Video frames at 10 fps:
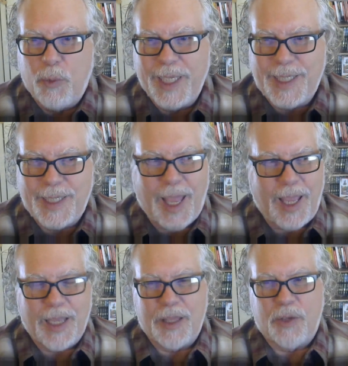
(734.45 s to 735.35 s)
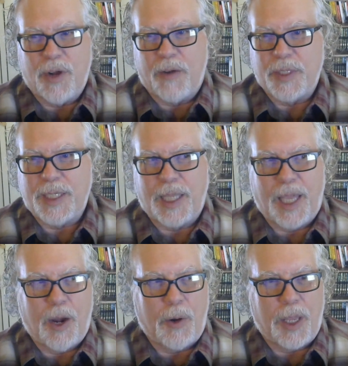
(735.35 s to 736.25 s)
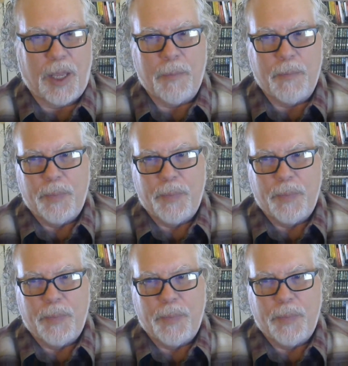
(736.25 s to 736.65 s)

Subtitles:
we stay in the Traverse City area?"